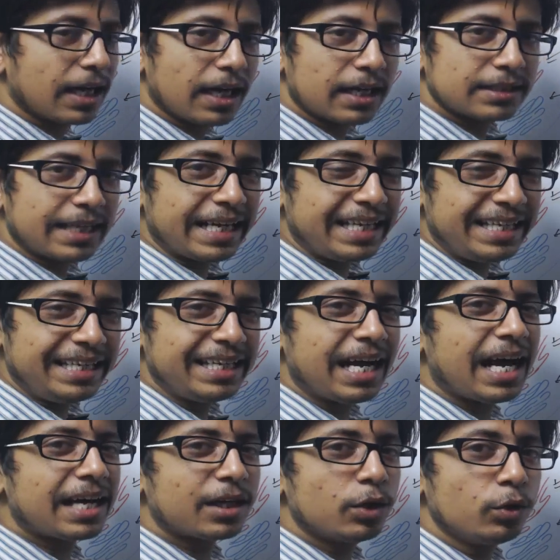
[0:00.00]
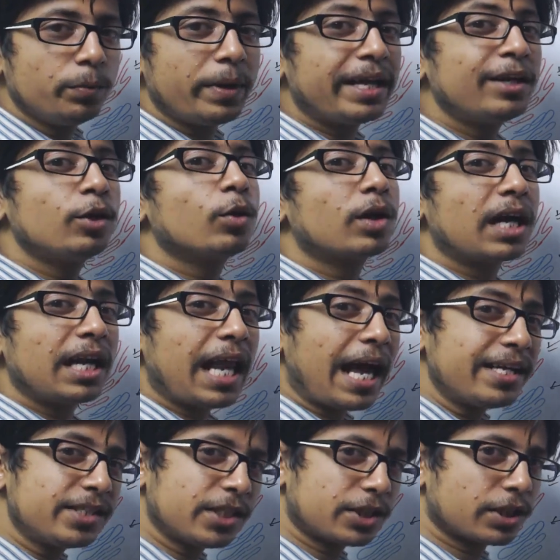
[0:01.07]
uh, the ER lumen
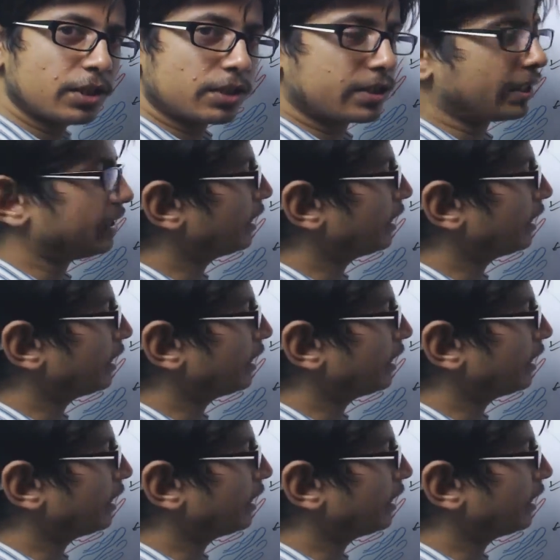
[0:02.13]
localization